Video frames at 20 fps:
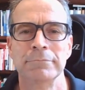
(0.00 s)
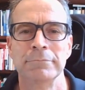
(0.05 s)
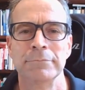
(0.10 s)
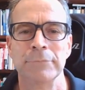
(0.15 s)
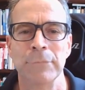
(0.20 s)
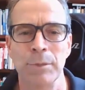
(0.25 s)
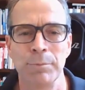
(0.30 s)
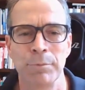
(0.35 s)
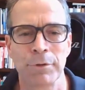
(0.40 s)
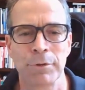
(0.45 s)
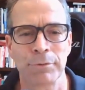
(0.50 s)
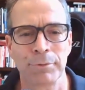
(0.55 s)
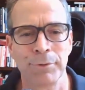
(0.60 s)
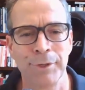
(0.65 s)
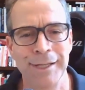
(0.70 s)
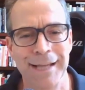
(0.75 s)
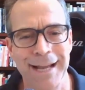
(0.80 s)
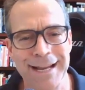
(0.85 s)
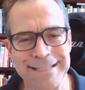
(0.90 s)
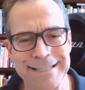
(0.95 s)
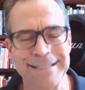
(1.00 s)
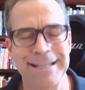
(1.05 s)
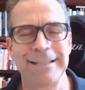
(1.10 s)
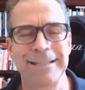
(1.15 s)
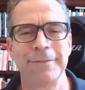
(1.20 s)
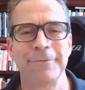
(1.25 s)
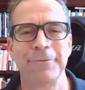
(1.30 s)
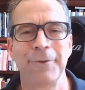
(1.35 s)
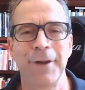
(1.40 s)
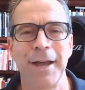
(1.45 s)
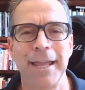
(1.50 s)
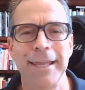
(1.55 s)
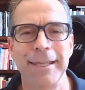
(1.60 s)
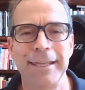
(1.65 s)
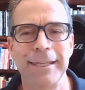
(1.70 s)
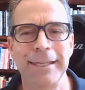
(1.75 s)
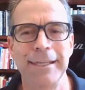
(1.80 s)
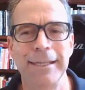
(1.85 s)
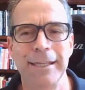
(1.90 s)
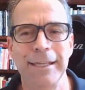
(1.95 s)
Number 3, identify
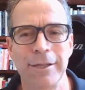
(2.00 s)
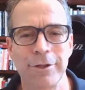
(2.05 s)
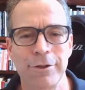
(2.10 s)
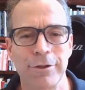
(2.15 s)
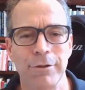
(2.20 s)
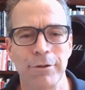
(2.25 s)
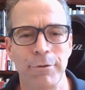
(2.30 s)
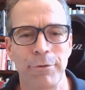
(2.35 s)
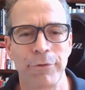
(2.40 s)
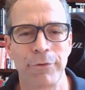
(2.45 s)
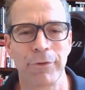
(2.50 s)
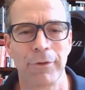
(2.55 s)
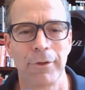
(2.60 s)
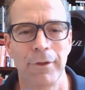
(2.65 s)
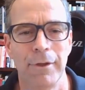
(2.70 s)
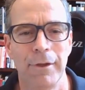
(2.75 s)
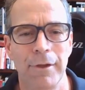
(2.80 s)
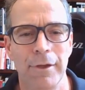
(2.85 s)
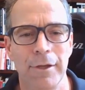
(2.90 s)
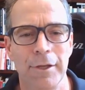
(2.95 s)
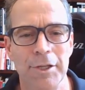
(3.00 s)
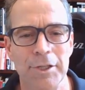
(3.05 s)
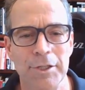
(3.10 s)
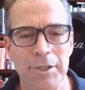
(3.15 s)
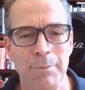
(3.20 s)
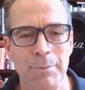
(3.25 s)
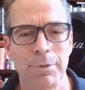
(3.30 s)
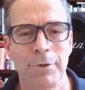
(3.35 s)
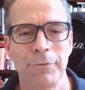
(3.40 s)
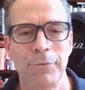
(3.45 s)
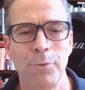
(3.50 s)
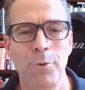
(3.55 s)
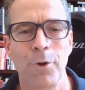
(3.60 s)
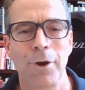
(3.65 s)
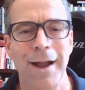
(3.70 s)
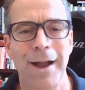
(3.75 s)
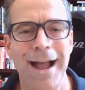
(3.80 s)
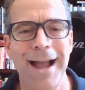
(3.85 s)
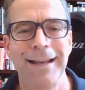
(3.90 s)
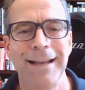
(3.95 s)
key issues. Number
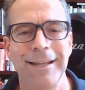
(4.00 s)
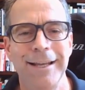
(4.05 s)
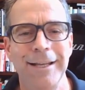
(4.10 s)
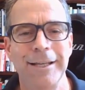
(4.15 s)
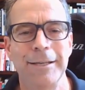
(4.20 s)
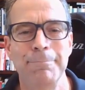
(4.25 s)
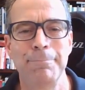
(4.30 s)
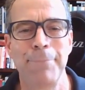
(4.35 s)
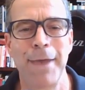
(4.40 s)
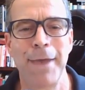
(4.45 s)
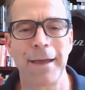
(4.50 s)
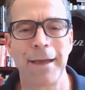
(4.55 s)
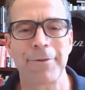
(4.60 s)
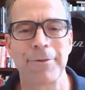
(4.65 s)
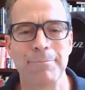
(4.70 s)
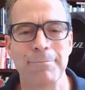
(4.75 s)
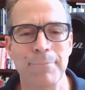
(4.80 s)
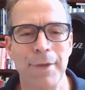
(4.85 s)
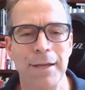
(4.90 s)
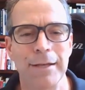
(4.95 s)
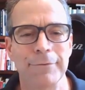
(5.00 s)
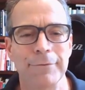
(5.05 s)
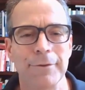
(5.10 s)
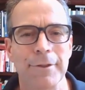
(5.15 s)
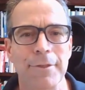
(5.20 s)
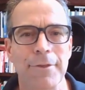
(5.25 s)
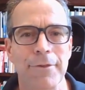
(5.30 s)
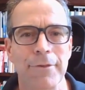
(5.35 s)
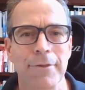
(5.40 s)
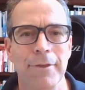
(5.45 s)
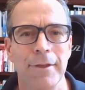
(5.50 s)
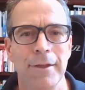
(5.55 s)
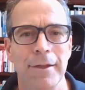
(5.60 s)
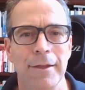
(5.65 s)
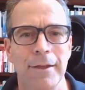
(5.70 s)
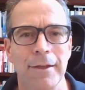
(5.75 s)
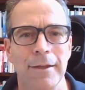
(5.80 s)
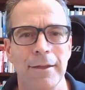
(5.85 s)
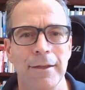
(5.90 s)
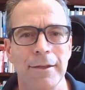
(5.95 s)
4, highlight impacts and benefits.
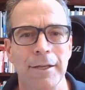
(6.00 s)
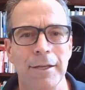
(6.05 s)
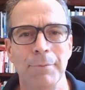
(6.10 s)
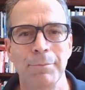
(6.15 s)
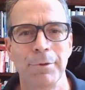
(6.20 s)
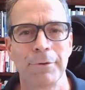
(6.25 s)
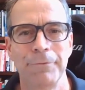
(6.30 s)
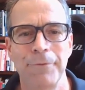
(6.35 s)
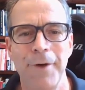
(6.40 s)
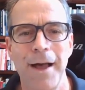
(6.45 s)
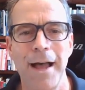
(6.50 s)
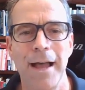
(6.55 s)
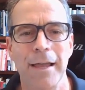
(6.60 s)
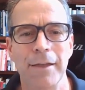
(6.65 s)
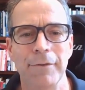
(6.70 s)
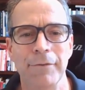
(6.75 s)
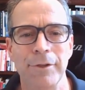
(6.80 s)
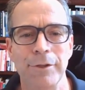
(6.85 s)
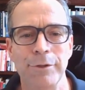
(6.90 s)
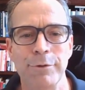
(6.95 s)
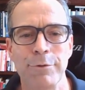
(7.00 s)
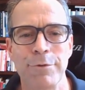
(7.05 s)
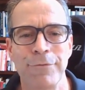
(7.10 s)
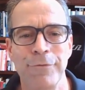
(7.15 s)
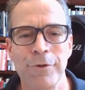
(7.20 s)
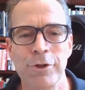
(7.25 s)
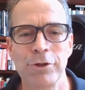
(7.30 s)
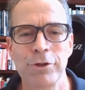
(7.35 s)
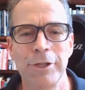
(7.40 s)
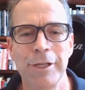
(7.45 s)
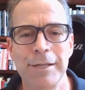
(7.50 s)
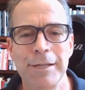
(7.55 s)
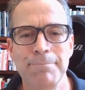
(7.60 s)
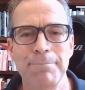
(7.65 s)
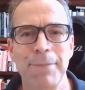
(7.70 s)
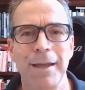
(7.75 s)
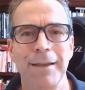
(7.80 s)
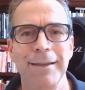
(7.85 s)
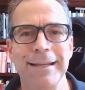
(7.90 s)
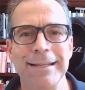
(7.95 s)
Number 5, use visually
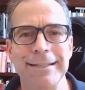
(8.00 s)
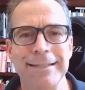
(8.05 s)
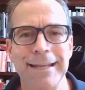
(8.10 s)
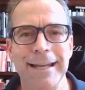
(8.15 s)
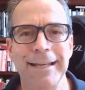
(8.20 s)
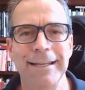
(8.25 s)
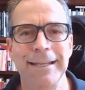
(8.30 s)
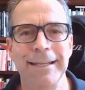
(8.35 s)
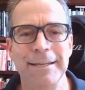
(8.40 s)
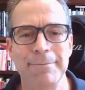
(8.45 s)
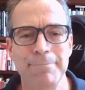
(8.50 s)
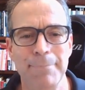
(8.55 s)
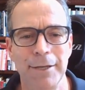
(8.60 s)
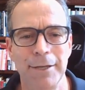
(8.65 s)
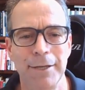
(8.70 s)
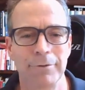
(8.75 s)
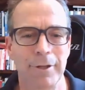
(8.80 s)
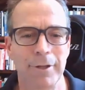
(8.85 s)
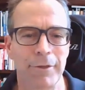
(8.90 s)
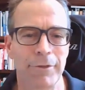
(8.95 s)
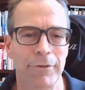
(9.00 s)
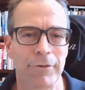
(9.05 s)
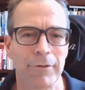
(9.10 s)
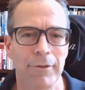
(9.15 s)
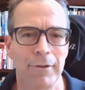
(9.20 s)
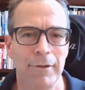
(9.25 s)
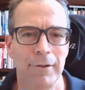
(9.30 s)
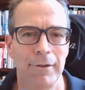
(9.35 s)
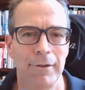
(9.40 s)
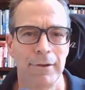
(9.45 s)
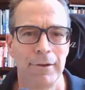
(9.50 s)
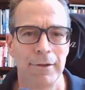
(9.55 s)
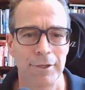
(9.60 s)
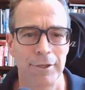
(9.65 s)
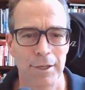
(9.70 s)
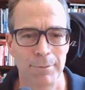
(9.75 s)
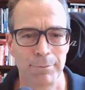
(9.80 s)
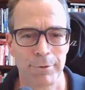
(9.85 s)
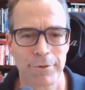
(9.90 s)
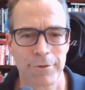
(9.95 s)
compelling data and metrics.
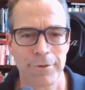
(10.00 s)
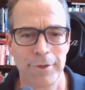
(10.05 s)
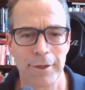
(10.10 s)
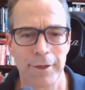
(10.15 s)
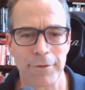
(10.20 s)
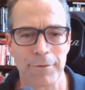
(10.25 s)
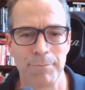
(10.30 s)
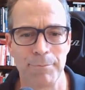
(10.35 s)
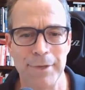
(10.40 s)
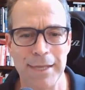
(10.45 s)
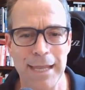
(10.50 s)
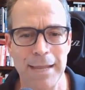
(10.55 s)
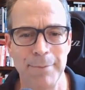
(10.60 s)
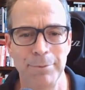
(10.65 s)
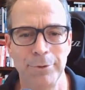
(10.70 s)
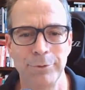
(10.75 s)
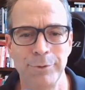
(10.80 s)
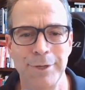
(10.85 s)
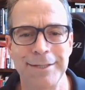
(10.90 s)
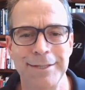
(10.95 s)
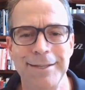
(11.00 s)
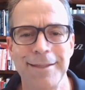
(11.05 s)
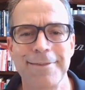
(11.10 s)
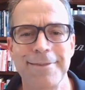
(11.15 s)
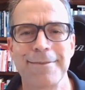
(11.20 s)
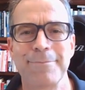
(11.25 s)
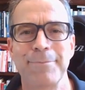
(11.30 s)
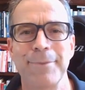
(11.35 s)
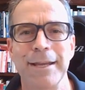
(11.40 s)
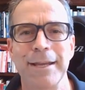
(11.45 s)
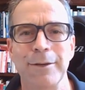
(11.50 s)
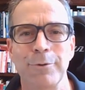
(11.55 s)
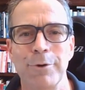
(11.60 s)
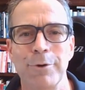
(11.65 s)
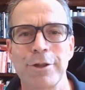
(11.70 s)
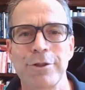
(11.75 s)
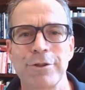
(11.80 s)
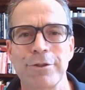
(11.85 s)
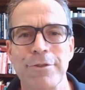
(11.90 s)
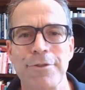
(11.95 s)
Number 6, be able to anticipate
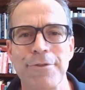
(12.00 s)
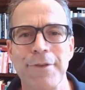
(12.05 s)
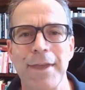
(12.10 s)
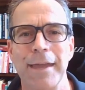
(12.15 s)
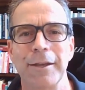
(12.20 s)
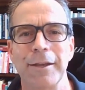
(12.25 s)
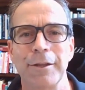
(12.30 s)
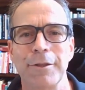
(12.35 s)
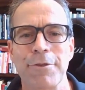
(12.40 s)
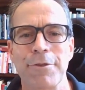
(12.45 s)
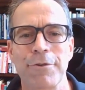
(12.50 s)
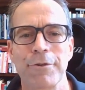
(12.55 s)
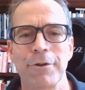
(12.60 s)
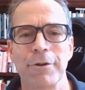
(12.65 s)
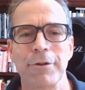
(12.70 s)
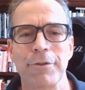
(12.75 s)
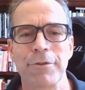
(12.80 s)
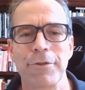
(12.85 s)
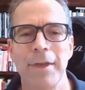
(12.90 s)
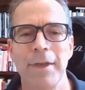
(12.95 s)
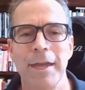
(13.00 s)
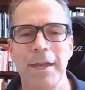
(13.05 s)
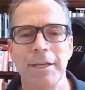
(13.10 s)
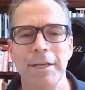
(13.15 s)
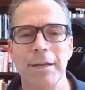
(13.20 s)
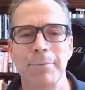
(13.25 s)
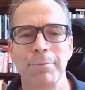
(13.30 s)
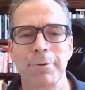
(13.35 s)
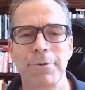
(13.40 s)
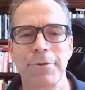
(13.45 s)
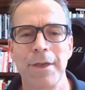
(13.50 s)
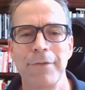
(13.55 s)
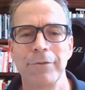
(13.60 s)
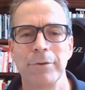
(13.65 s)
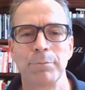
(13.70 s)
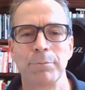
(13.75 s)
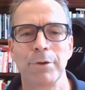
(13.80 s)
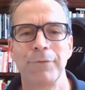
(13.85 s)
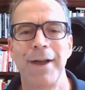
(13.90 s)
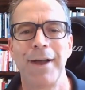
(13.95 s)
questions and concerns. Number
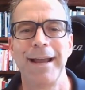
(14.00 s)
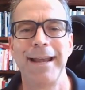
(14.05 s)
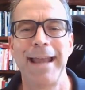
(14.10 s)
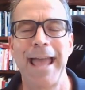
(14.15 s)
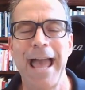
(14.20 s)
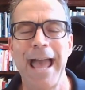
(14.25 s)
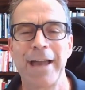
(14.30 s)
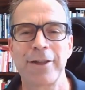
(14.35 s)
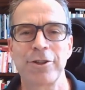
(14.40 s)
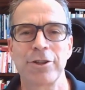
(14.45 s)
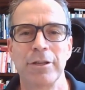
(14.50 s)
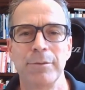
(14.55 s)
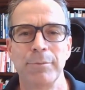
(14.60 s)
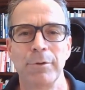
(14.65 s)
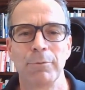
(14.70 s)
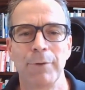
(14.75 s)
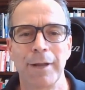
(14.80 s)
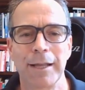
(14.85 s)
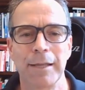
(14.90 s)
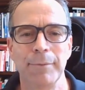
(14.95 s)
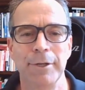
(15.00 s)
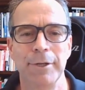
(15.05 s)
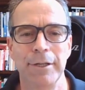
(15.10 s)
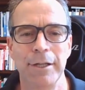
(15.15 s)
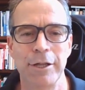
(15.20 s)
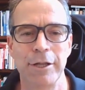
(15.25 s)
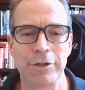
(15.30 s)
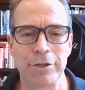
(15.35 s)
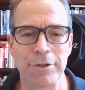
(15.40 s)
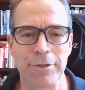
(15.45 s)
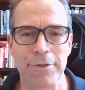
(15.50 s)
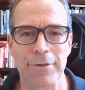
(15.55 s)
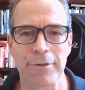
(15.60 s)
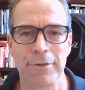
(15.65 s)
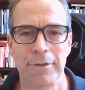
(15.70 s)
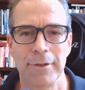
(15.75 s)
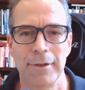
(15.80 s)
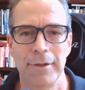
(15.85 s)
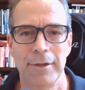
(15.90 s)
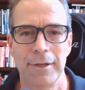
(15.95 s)
7, provide actionable recommendations.
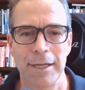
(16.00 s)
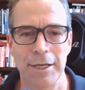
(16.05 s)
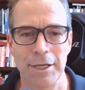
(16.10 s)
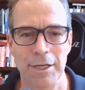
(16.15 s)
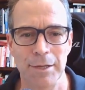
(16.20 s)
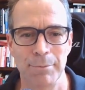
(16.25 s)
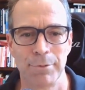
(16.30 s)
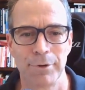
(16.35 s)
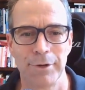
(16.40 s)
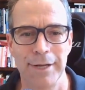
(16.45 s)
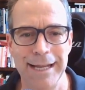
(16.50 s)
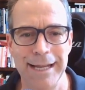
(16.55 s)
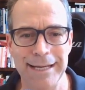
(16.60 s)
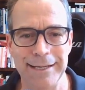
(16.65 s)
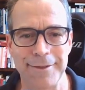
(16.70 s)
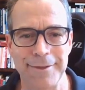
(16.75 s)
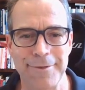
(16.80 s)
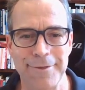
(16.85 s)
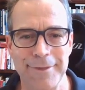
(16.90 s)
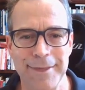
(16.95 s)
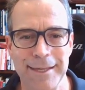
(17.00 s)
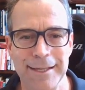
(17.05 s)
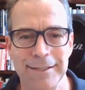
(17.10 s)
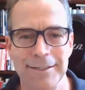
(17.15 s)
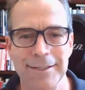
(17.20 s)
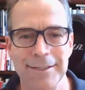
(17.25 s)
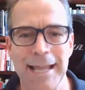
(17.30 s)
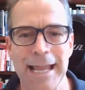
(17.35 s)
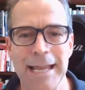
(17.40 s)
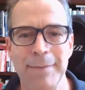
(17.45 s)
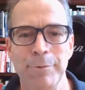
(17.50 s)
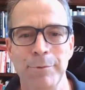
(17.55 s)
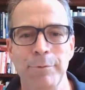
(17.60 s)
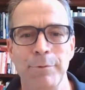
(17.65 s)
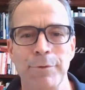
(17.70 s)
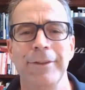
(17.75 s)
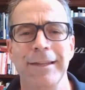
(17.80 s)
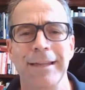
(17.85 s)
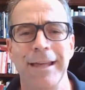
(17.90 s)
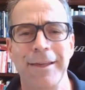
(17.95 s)
And number 8, seek alignment
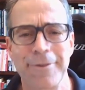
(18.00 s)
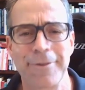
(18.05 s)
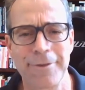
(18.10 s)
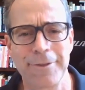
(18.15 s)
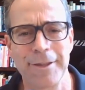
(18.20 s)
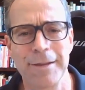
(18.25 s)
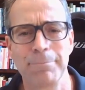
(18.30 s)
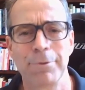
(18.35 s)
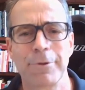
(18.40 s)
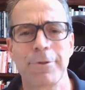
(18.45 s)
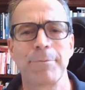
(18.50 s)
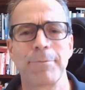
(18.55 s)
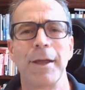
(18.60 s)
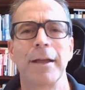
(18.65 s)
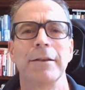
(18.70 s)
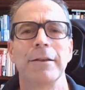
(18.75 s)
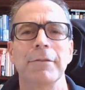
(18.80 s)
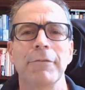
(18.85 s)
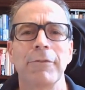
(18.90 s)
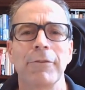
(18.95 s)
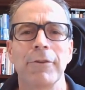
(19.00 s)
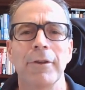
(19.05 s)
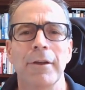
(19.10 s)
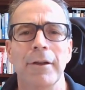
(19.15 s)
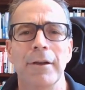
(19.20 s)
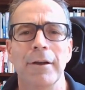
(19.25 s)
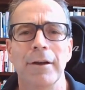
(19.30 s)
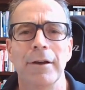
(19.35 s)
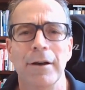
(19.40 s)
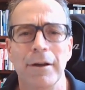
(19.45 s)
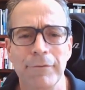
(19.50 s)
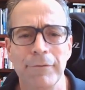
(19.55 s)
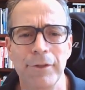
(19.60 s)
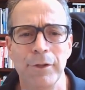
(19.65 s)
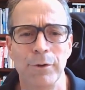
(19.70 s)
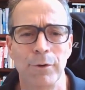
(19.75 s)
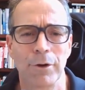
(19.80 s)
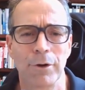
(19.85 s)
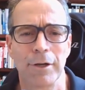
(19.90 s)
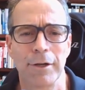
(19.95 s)
with existing perspectives of
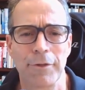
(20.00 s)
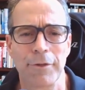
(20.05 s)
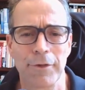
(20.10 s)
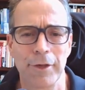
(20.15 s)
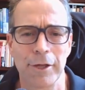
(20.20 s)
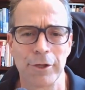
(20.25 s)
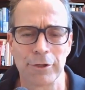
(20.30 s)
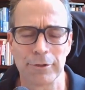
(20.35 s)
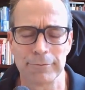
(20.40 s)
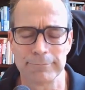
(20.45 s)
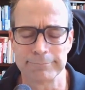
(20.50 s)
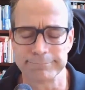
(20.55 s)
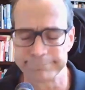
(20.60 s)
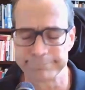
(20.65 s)
the organization.